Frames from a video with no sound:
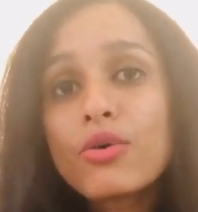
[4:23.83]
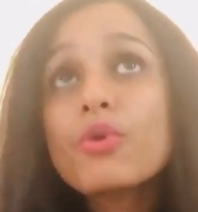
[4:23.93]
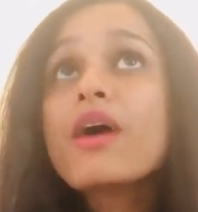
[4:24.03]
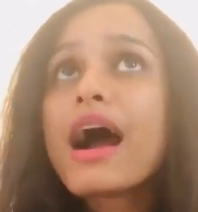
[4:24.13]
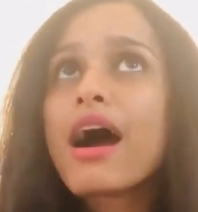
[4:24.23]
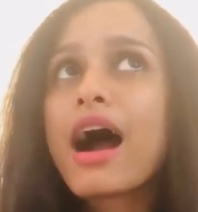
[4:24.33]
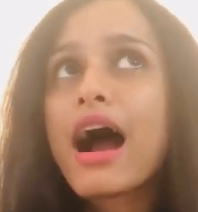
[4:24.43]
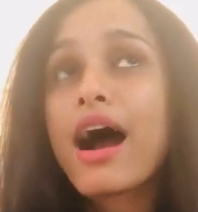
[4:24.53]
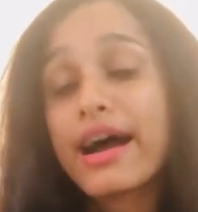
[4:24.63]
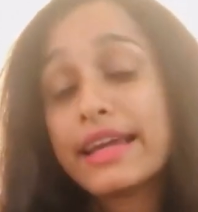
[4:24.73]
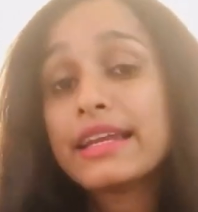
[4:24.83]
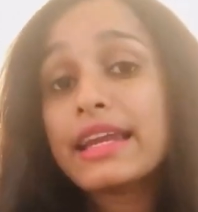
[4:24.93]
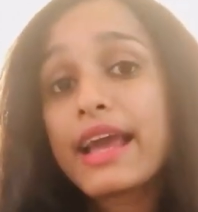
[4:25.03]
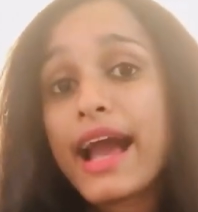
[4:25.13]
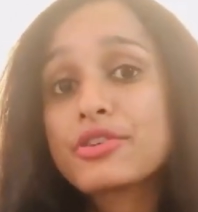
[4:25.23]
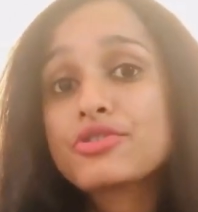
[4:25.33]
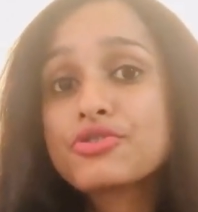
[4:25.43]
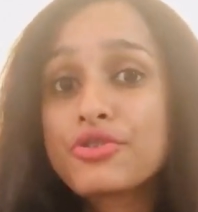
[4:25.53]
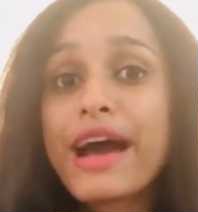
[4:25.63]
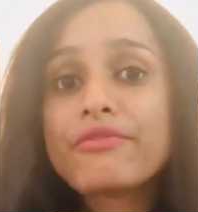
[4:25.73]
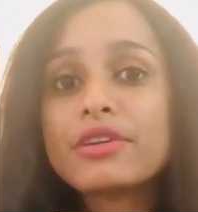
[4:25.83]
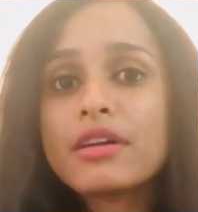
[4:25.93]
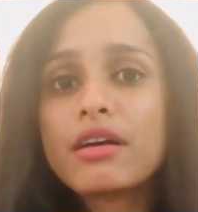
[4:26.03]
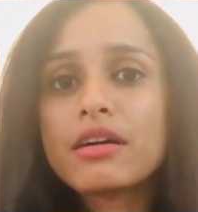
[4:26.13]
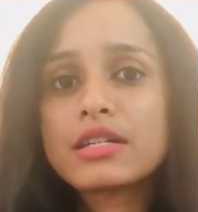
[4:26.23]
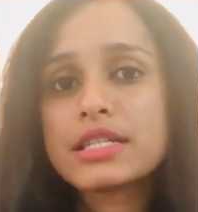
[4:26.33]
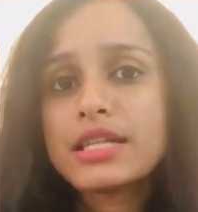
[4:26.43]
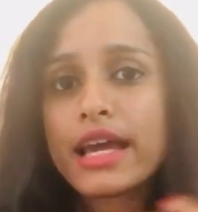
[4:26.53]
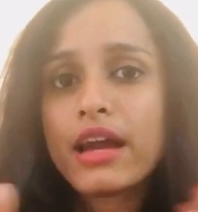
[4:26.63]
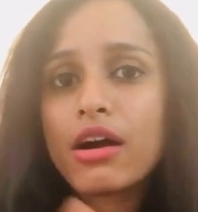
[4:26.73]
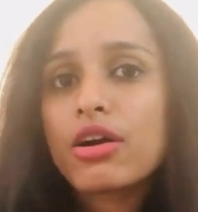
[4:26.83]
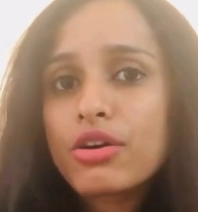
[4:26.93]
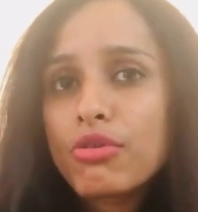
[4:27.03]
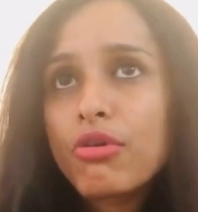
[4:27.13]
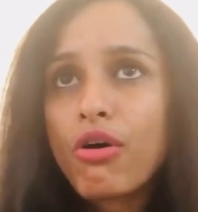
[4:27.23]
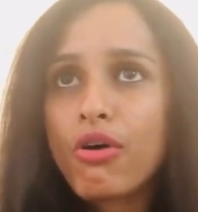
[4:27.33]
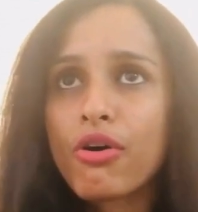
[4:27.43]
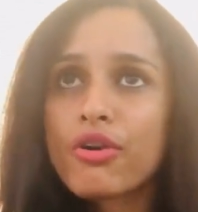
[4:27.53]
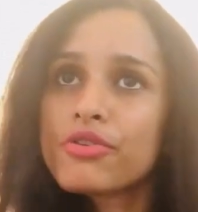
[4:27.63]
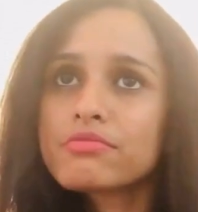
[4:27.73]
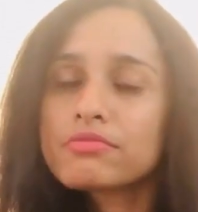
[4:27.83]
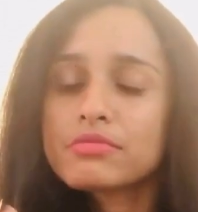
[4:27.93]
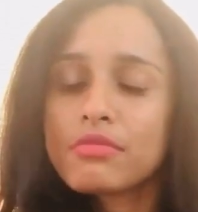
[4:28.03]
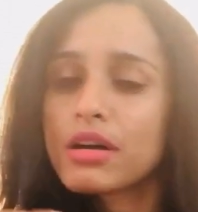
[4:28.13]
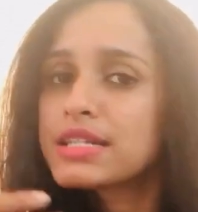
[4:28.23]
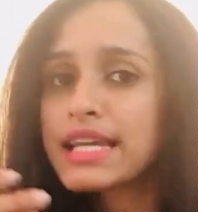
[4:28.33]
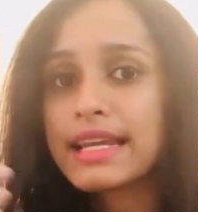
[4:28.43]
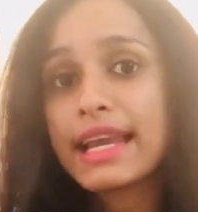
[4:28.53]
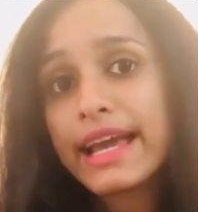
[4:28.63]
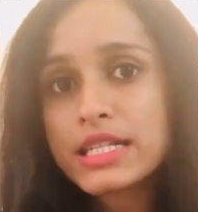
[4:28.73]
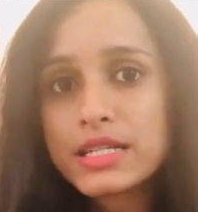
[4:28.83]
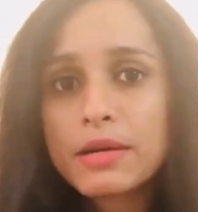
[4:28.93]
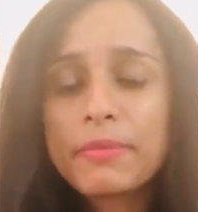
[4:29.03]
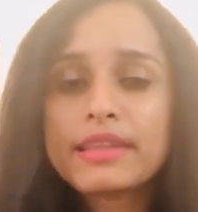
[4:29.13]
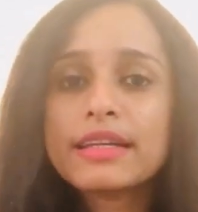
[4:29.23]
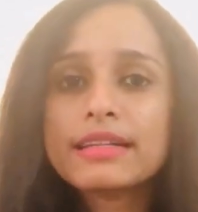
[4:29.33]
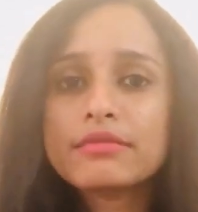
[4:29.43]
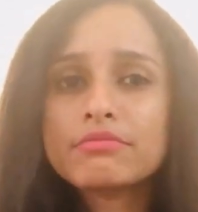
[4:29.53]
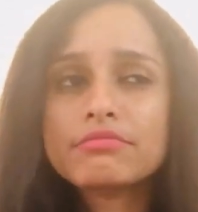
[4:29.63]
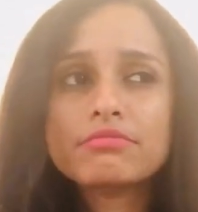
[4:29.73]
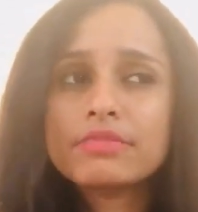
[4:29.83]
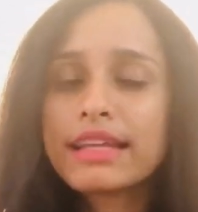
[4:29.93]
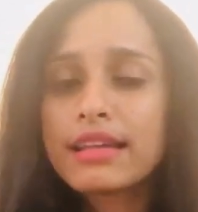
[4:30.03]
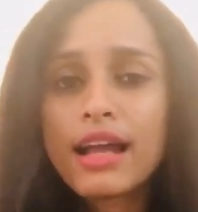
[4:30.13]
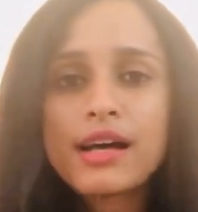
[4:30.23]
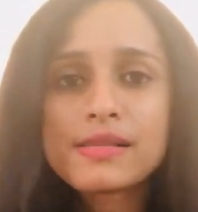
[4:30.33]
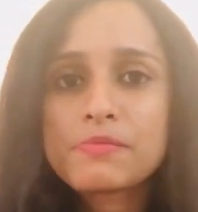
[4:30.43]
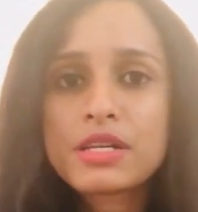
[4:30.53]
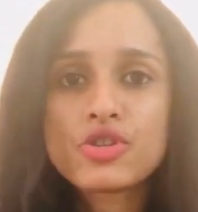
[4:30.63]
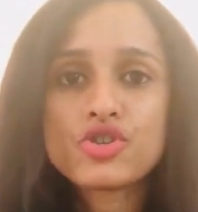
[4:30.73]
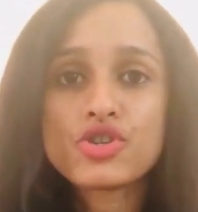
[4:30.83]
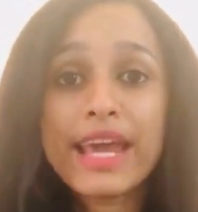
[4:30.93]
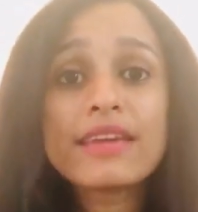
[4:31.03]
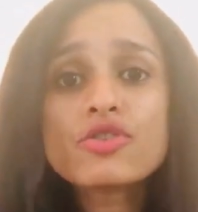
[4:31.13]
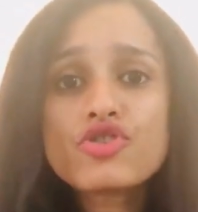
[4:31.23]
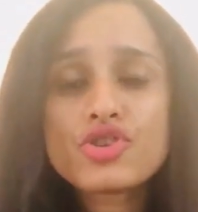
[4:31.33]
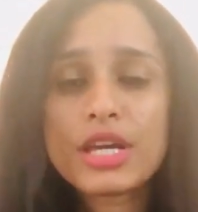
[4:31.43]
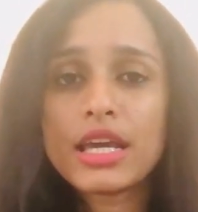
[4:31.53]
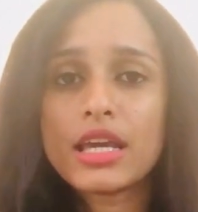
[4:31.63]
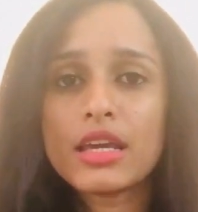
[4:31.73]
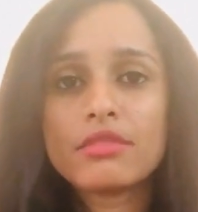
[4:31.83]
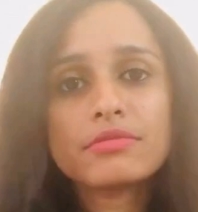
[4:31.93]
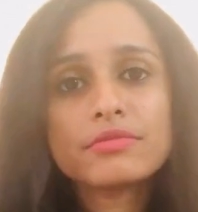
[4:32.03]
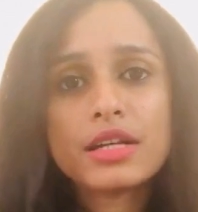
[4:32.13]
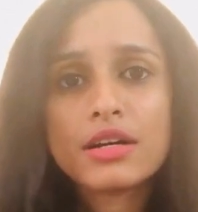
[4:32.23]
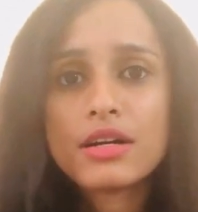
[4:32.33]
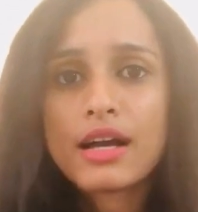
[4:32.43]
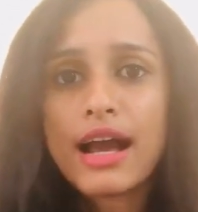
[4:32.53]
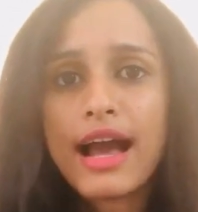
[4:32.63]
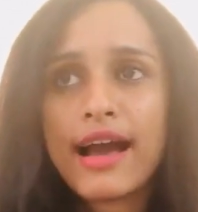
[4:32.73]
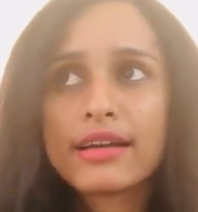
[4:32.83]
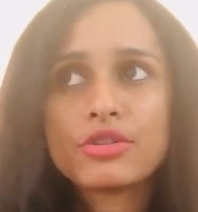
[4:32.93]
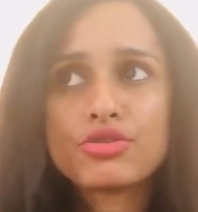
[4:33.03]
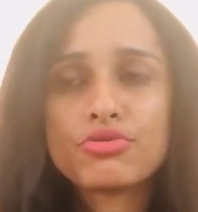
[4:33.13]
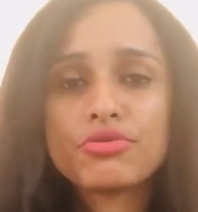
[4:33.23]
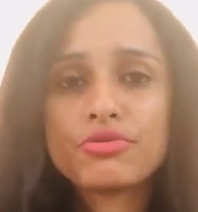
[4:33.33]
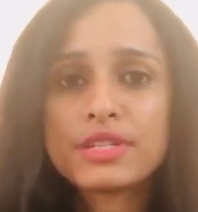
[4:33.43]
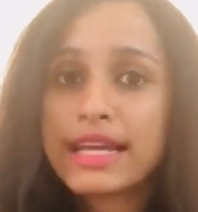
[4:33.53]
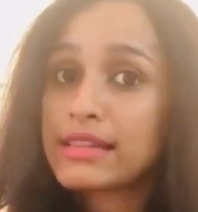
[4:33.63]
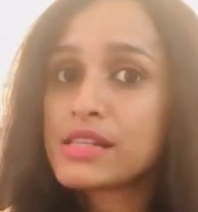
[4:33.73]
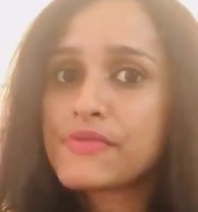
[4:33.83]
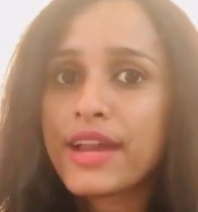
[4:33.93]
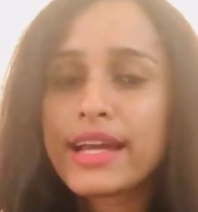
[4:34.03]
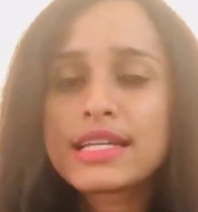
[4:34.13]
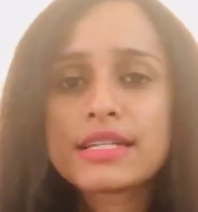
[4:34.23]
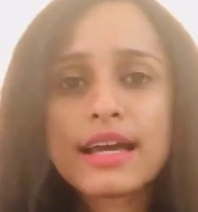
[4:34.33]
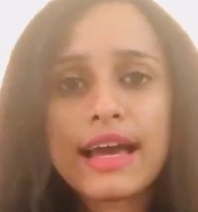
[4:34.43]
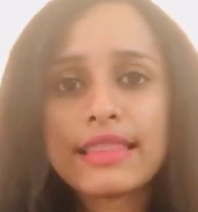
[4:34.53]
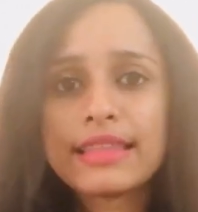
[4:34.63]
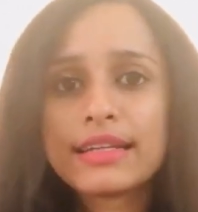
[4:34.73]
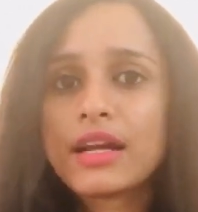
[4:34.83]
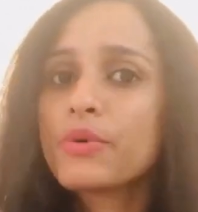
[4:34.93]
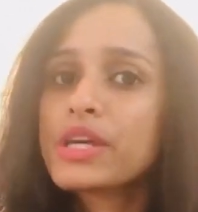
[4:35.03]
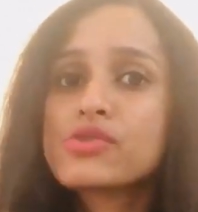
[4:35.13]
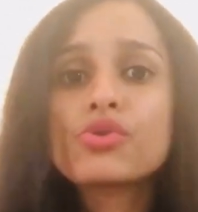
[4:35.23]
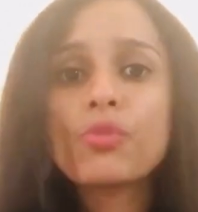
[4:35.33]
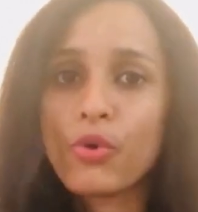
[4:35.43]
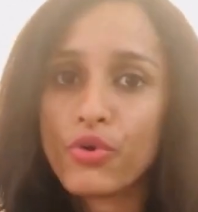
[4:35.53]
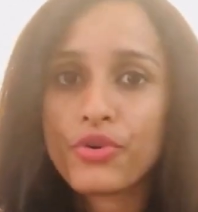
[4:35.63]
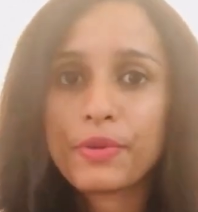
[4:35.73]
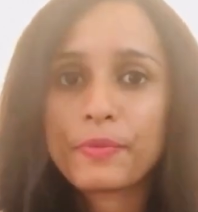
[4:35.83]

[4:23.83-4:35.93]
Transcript: who ideally had to travel a day ago or a day later, but then in the last minute change, he had to take this flight and then now he is no more.